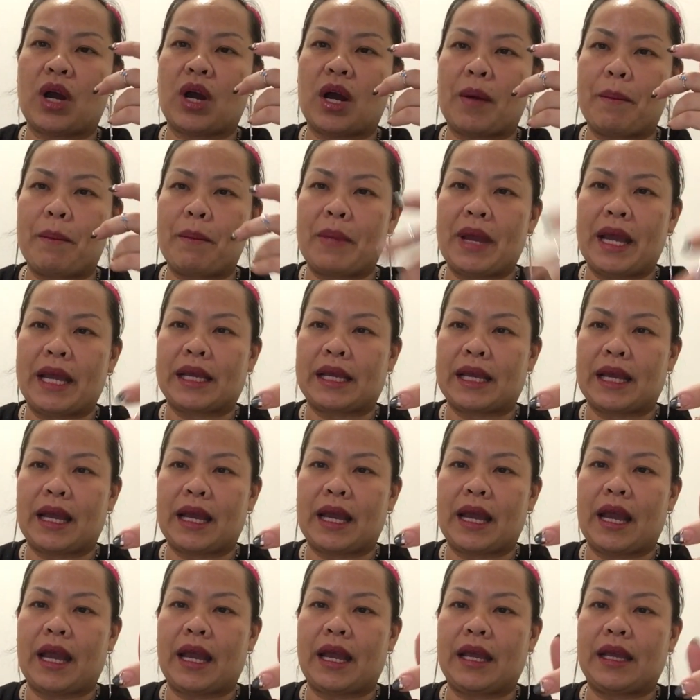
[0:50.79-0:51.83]
make
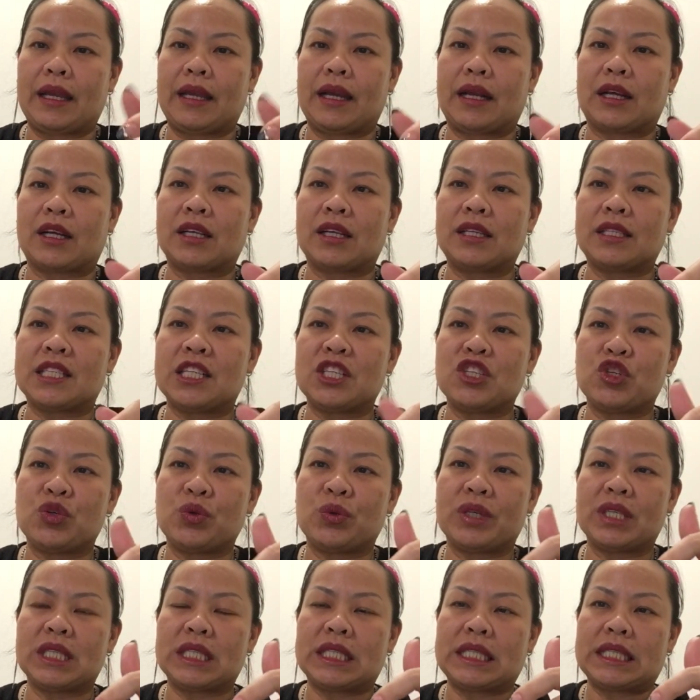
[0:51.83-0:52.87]
a
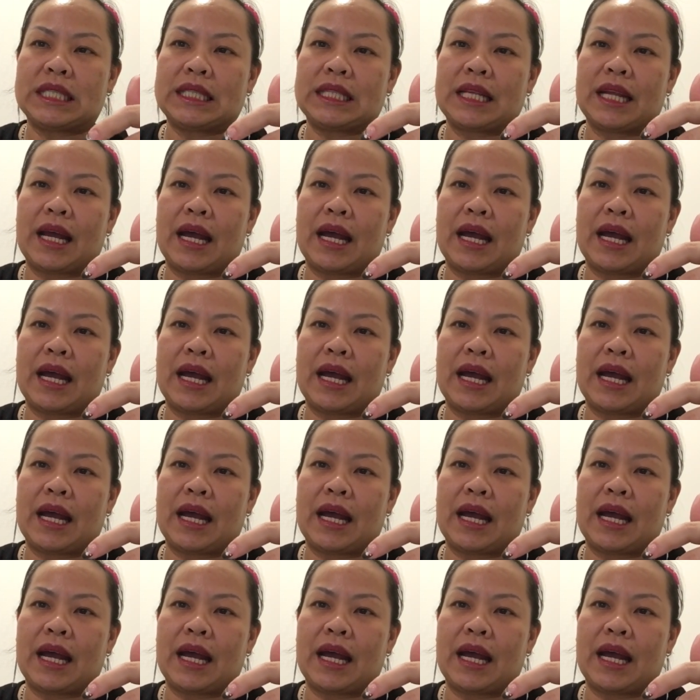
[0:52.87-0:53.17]
continuous